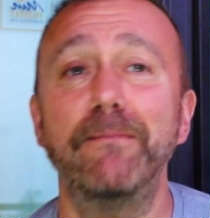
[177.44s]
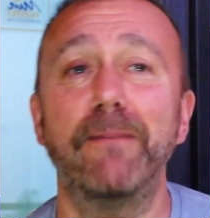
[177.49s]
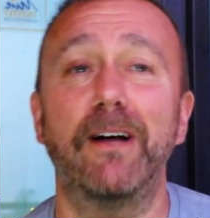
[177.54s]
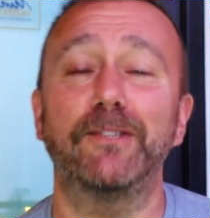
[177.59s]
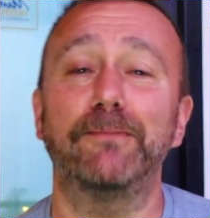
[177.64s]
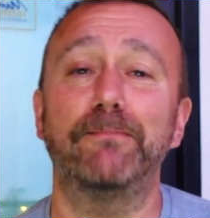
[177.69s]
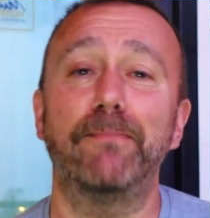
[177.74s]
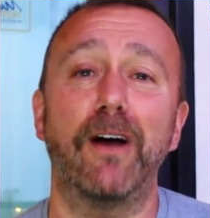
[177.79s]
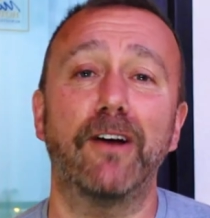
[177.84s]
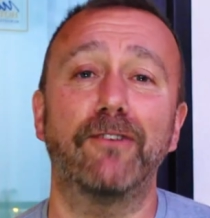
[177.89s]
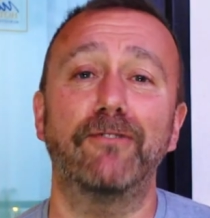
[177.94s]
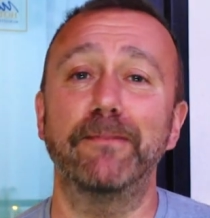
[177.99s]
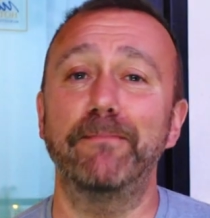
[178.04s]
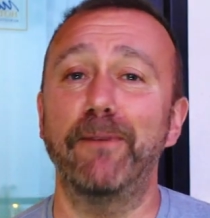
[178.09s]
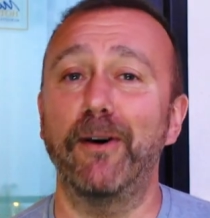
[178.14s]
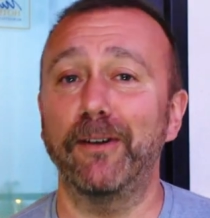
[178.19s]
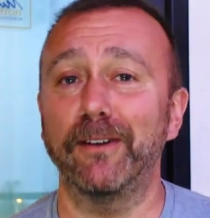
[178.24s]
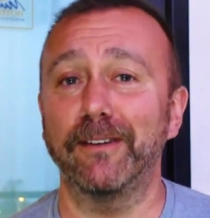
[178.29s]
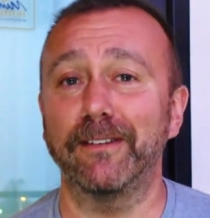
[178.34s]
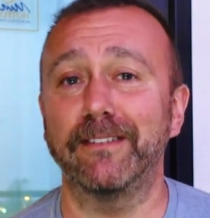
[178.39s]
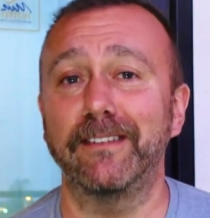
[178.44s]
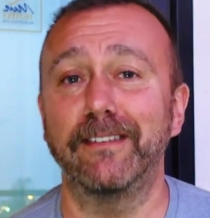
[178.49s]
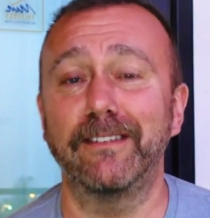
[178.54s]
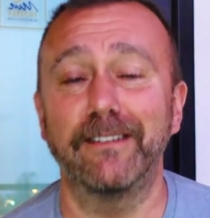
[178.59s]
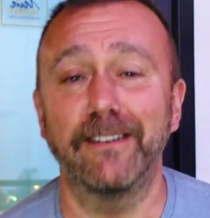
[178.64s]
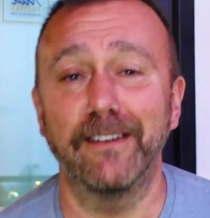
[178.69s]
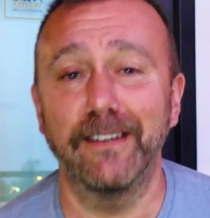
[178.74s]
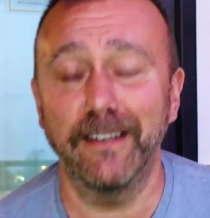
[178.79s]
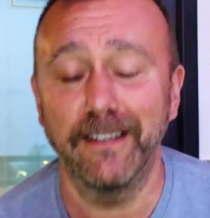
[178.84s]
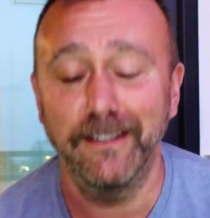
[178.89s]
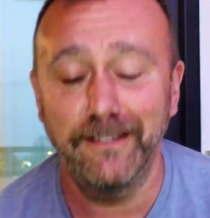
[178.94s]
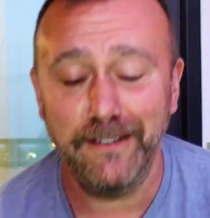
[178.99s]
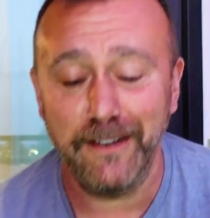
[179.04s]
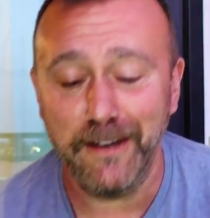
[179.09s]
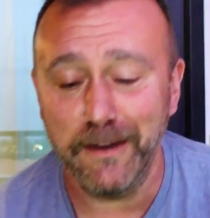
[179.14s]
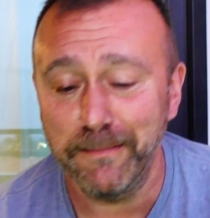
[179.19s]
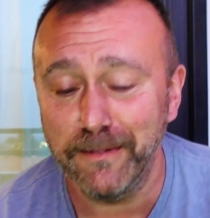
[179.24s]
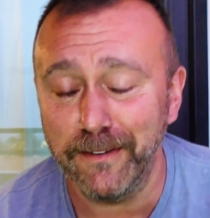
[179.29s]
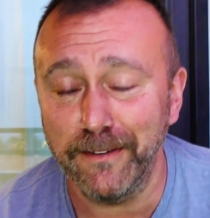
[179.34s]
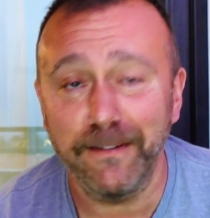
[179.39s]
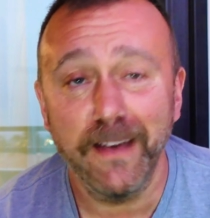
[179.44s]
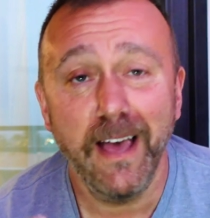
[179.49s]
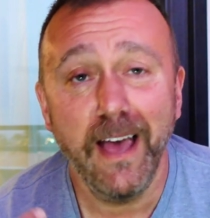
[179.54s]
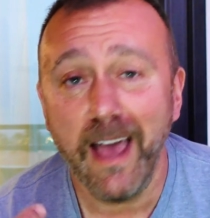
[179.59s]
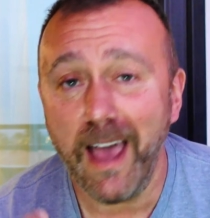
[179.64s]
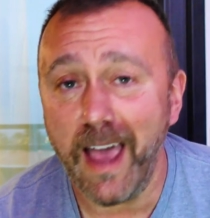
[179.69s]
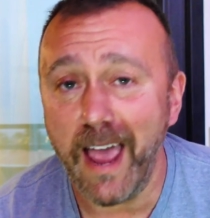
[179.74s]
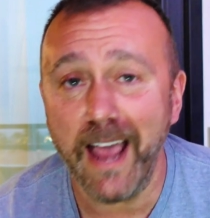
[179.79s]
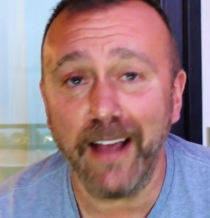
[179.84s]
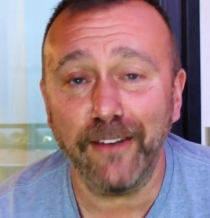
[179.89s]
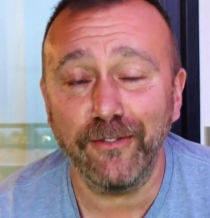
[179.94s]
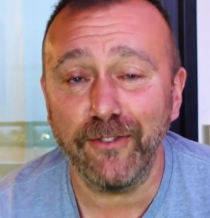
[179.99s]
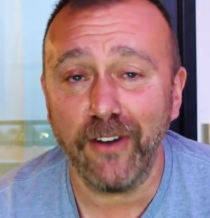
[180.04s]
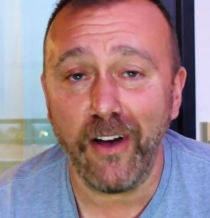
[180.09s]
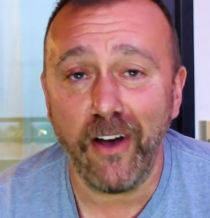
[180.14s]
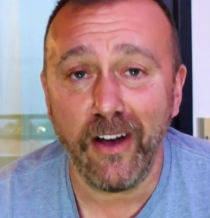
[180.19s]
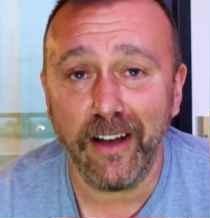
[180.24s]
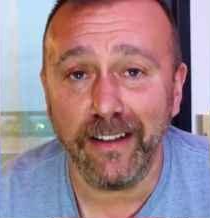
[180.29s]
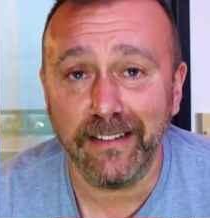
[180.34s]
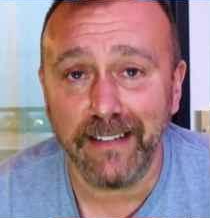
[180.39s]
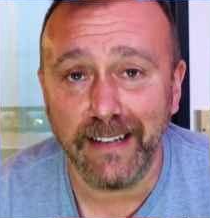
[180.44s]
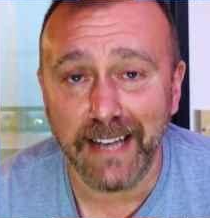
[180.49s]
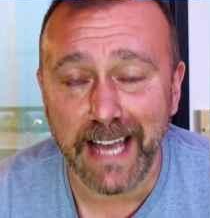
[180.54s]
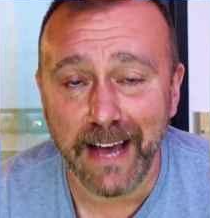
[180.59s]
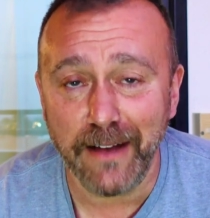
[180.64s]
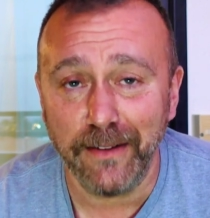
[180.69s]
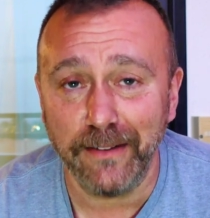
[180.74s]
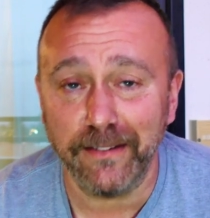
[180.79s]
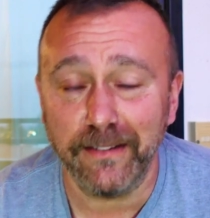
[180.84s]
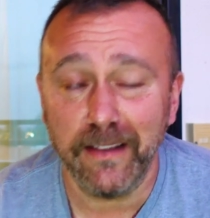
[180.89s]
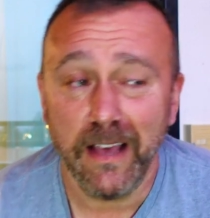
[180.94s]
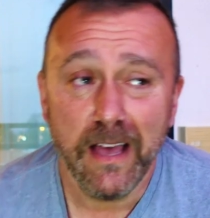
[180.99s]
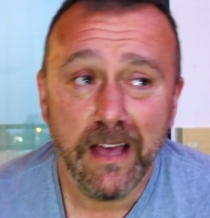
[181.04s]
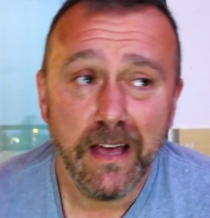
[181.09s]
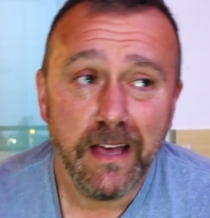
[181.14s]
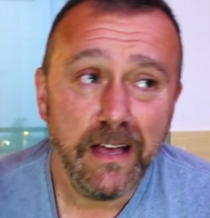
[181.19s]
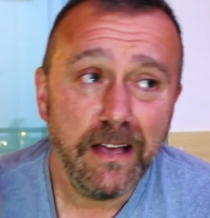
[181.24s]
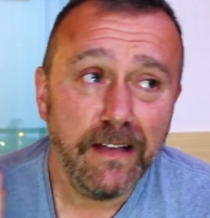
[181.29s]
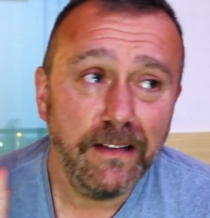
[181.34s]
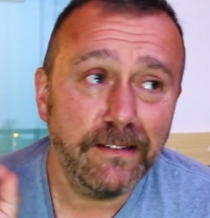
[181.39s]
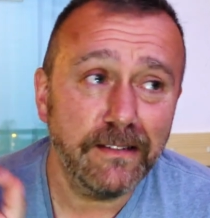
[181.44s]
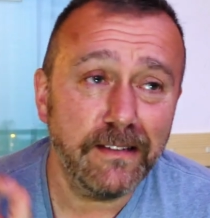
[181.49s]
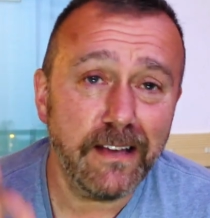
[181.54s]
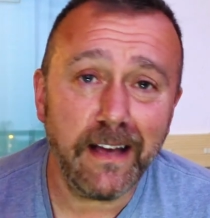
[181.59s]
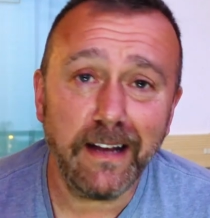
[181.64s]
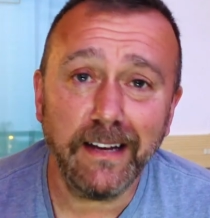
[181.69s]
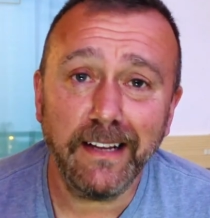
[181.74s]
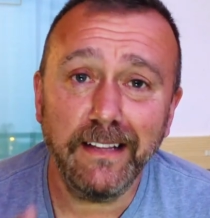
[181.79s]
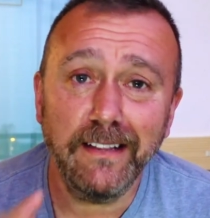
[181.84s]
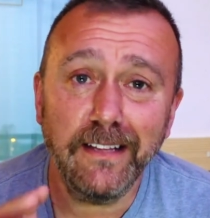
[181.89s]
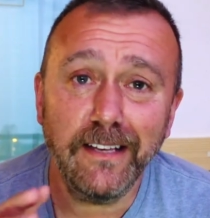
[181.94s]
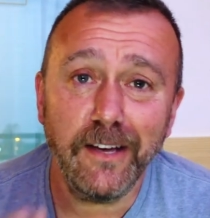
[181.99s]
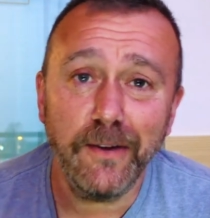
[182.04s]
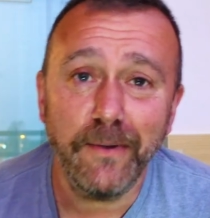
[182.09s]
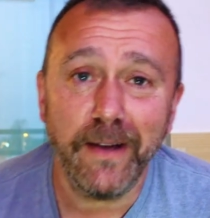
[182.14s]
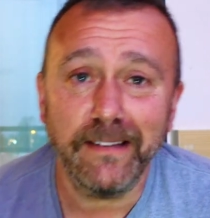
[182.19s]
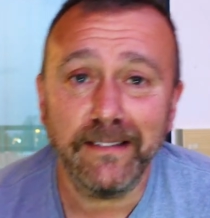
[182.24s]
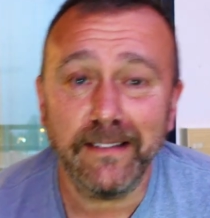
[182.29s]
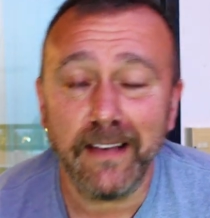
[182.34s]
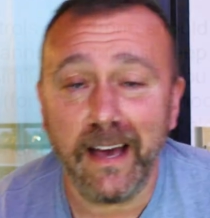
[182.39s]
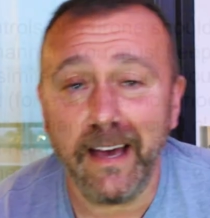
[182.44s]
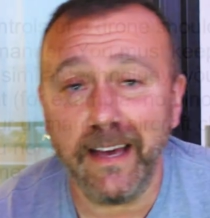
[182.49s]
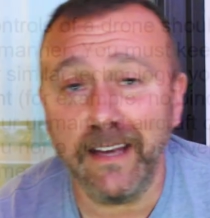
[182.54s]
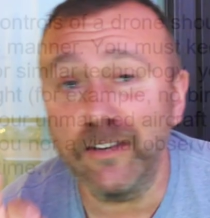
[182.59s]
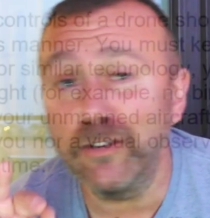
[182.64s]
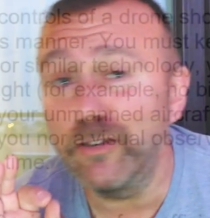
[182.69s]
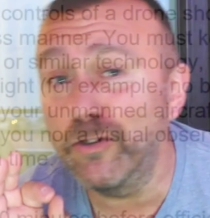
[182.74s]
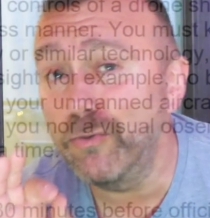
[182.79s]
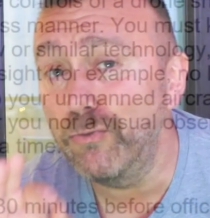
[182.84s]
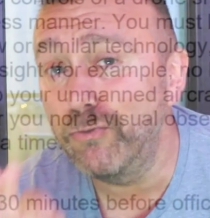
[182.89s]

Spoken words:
much buggery bollocks in terms of extra height allowance. Certainly in the USA, you